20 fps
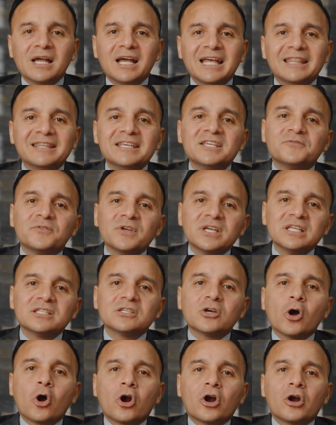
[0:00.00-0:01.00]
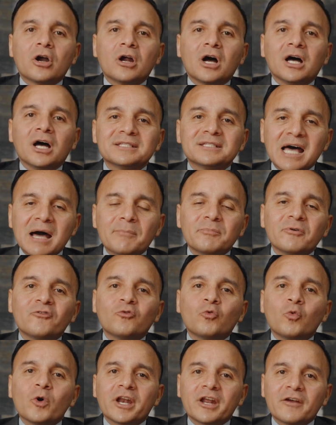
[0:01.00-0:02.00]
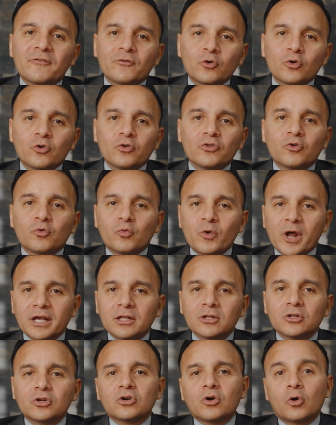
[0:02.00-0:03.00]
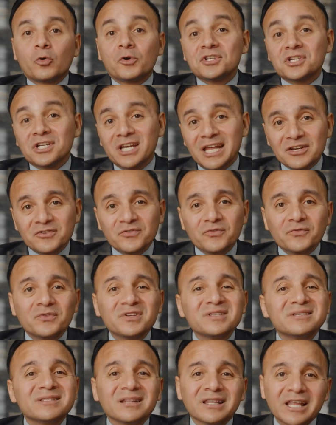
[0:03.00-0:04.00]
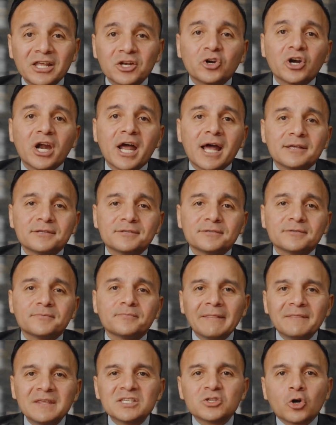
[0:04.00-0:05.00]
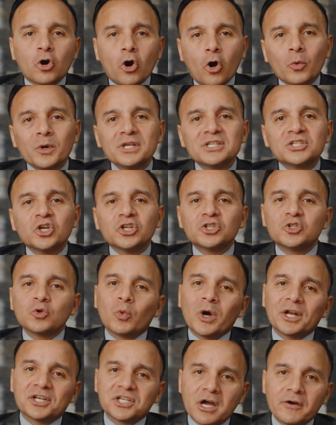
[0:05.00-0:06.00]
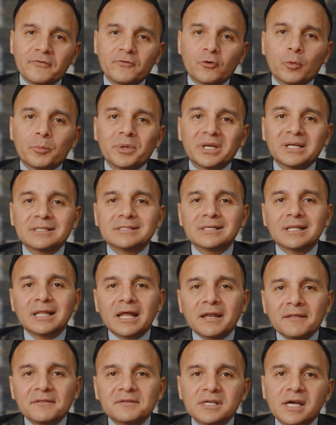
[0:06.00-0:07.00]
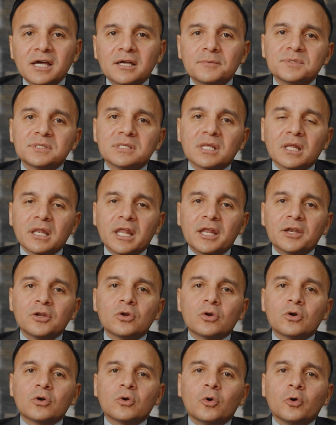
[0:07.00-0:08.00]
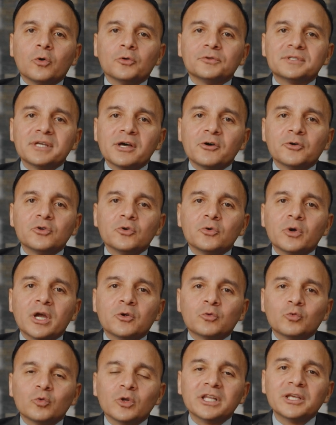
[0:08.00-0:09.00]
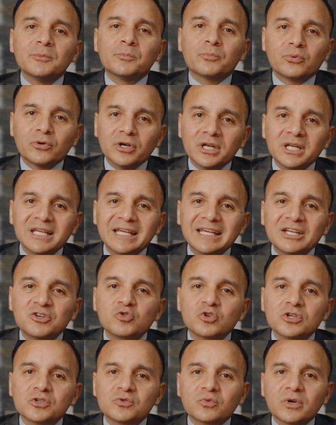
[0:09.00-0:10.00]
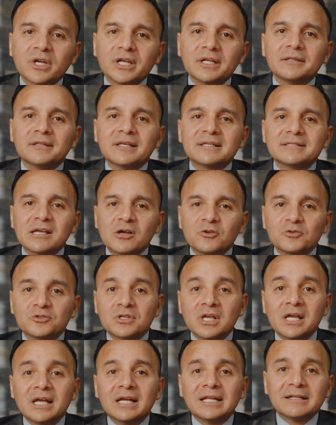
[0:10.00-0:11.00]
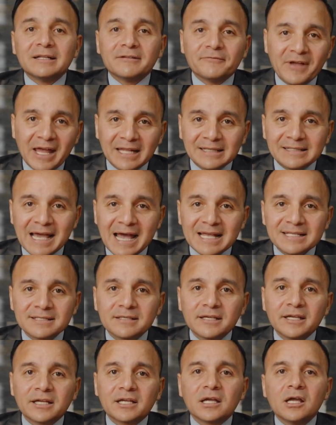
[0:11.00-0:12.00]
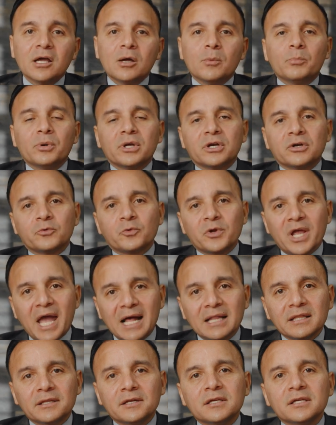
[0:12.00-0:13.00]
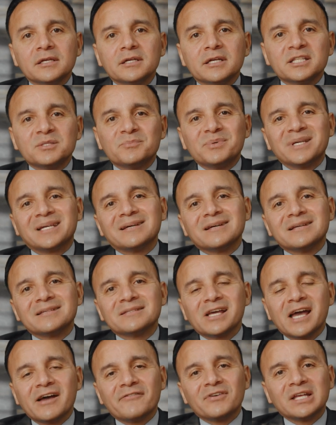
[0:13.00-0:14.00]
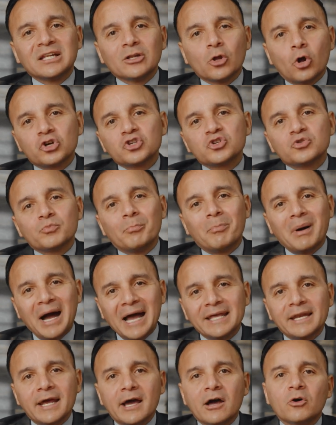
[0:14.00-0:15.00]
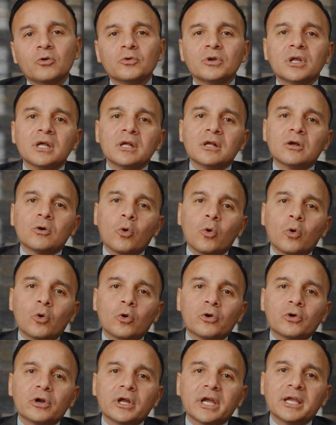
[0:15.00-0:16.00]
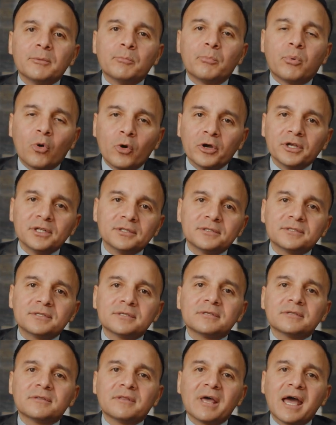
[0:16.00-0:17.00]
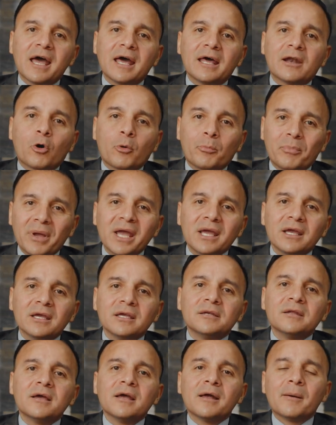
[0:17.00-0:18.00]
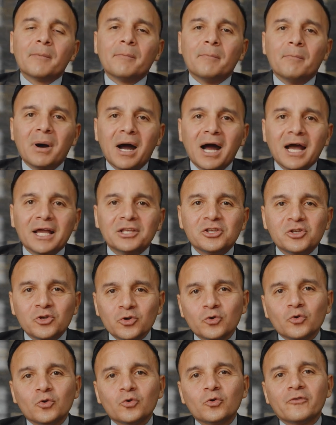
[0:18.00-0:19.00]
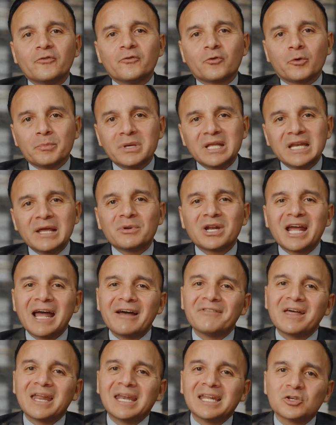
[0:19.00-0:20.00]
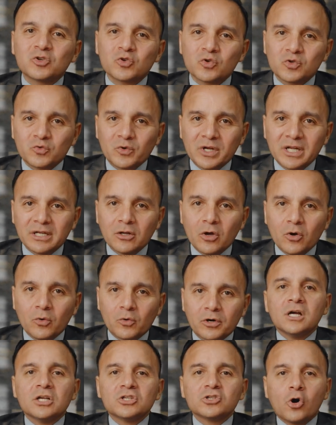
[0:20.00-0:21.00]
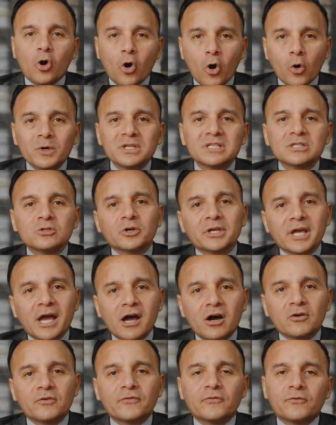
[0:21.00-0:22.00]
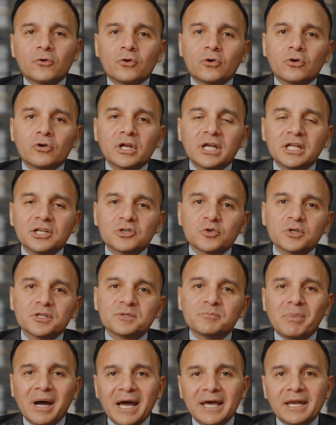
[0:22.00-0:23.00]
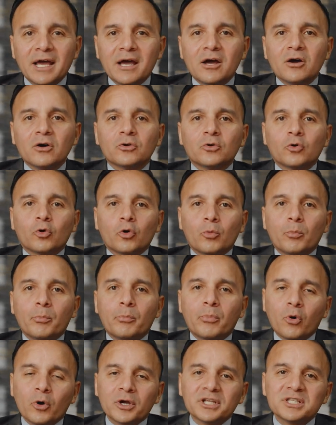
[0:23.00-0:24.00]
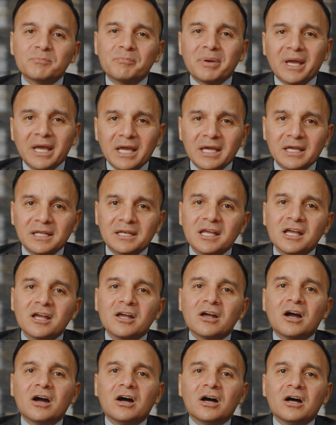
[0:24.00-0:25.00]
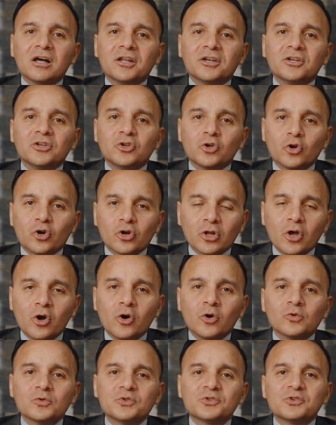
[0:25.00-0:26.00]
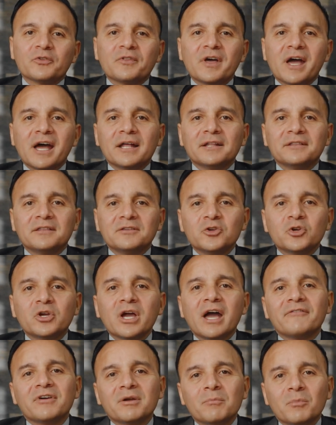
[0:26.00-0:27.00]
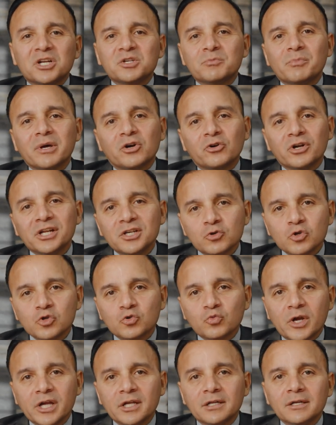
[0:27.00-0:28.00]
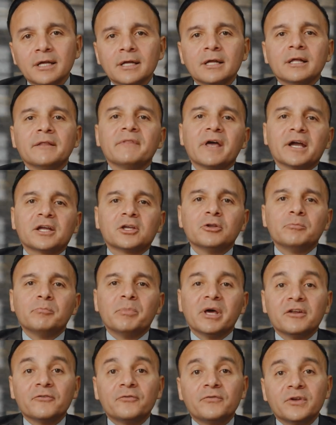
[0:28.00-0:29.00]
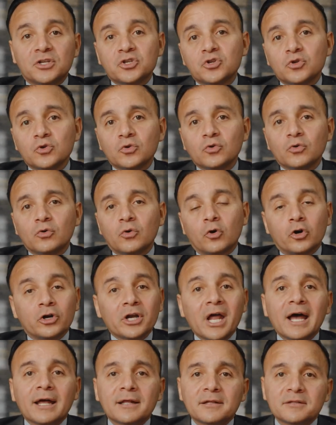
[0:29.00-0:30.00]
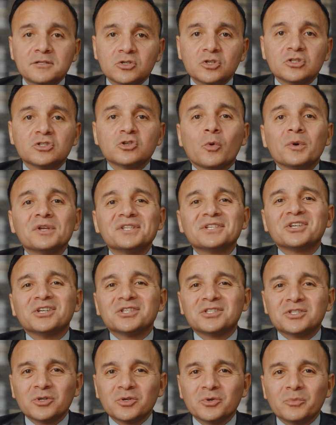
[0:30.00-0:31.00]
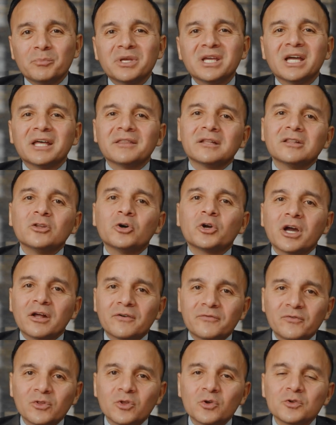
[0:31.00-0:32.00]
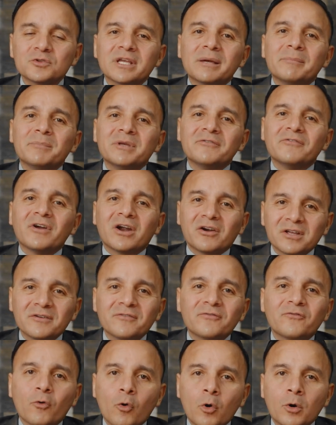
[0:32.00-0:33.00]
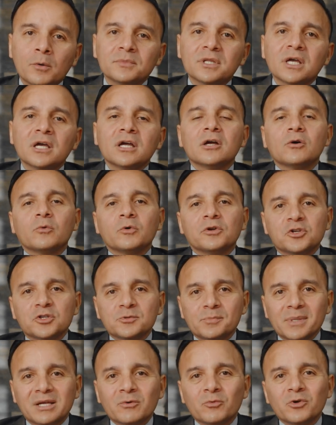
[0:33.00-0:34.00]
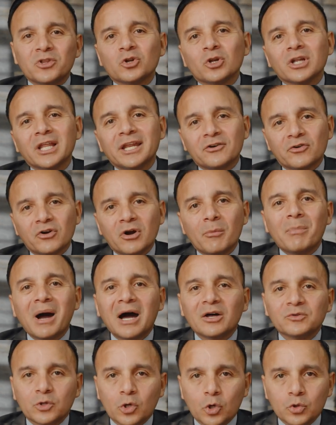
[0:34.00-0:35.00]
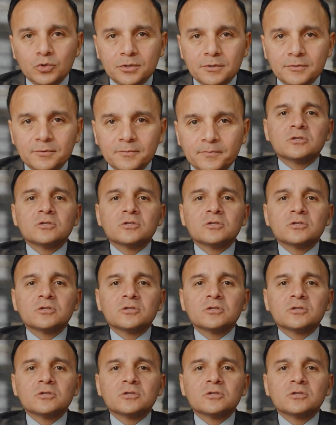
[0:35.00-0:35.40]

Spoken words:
And these fees are top of whatever the regular origination fees the lender has. And these are always good to watch out for because a lot of the times the lender will tell you a really pretty interest rate that sounds fantastic, but in reality it's because they have a large buy down or a point that are paid by you for being able to have that interest rate lower. So always look out for interest buy down or points paid on your loan so that you can have a much better interest rate that could benefit you or not. So it's always good to be on the lookout for those and be very informed when you're speaking with your lender about those.